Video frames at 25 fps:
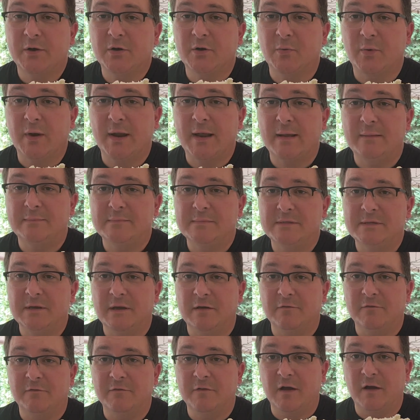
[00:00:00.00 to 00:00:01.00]
grams
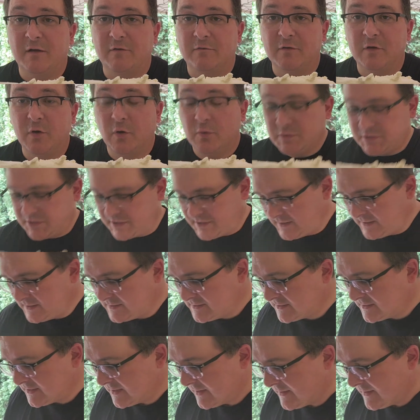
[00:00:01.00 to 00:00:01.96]
of goat cheese.